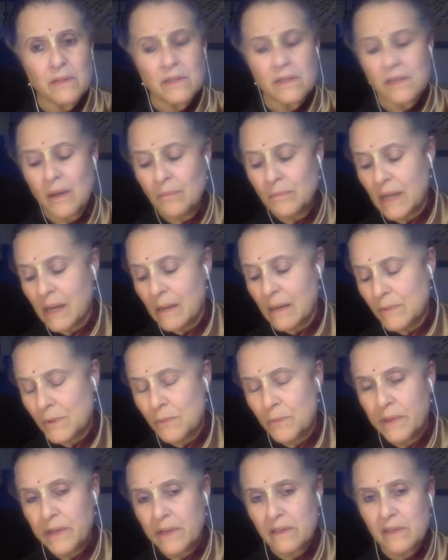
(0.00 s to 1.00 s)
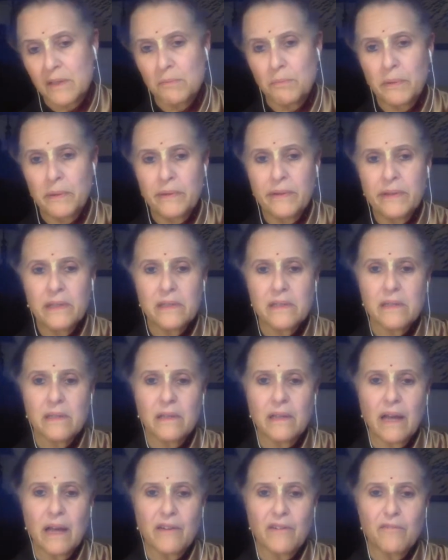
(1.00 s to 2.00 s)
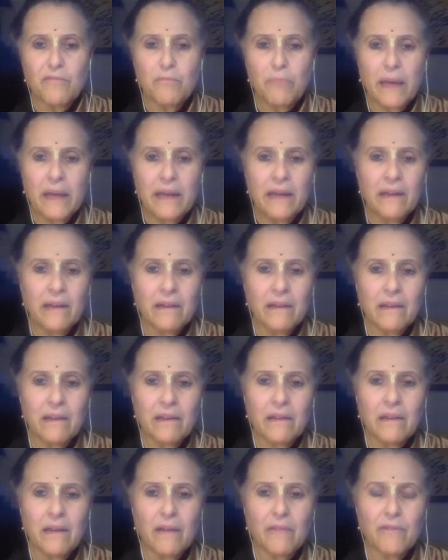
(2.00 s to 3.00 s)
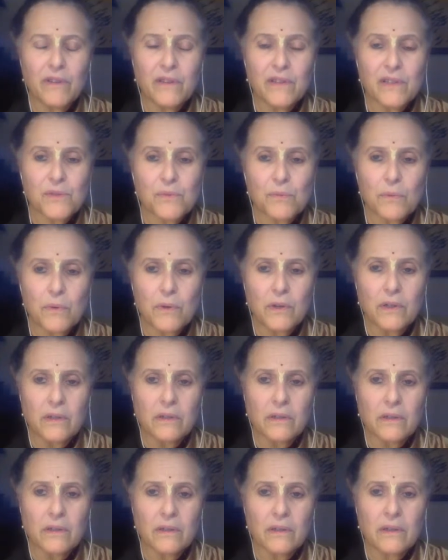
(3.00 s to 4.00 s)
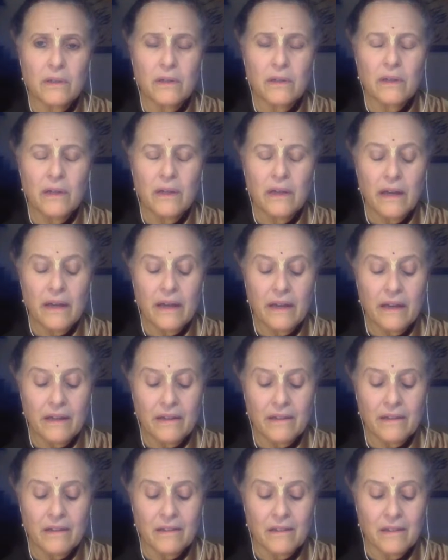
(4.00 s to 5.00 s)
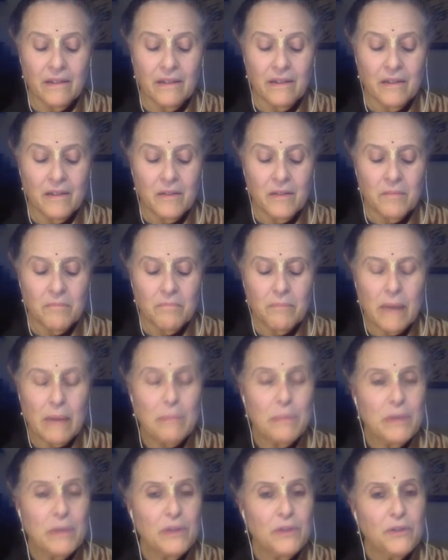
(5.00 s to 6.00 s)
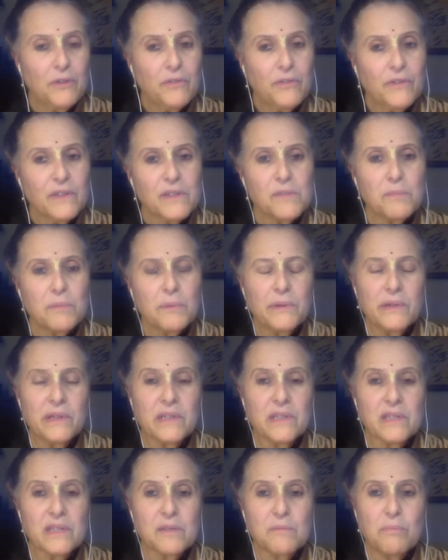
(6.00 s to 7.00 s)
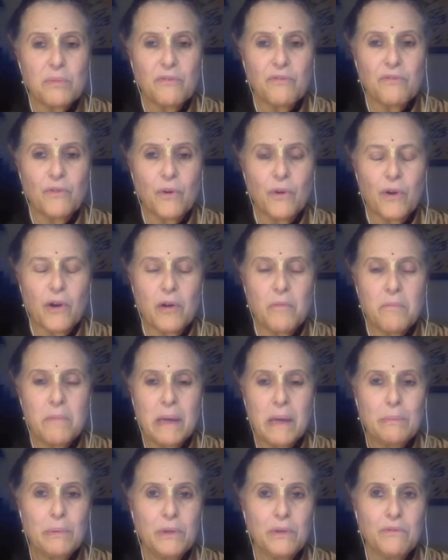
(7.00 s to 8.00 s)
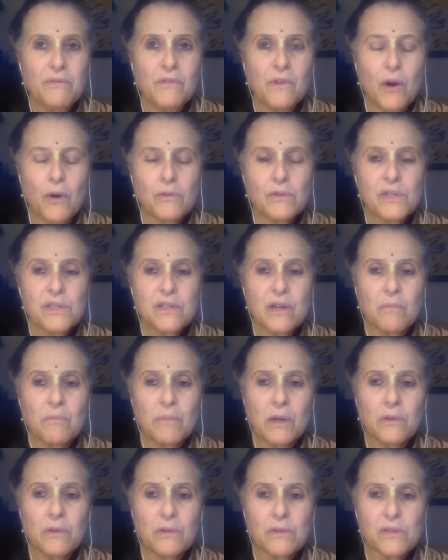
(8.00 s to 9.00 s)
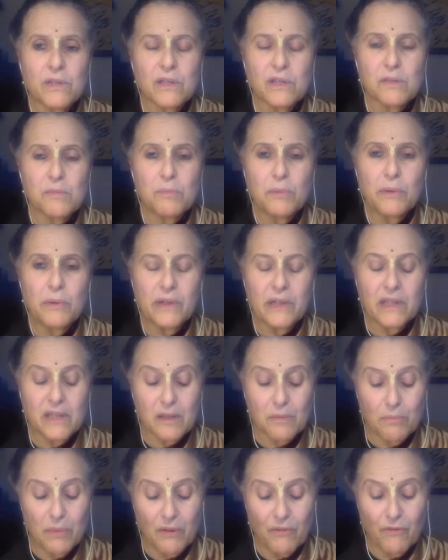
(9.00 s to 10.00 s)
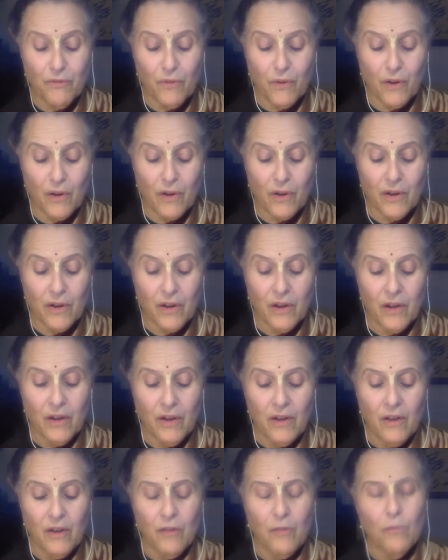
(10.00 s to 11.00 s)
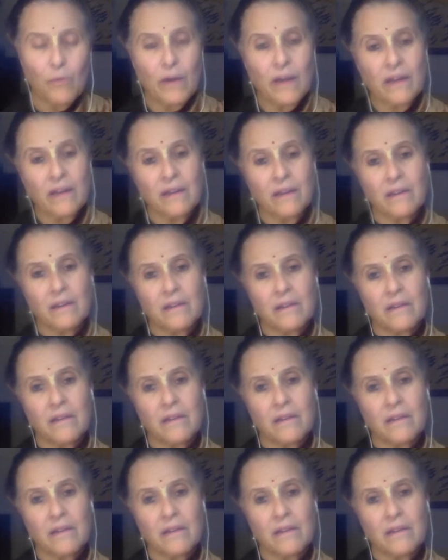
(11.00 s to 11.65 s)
sometimes we experience a lot of pain in love in this world. And maybe you've experienced before, or maybe you've known someone who's experienced before, when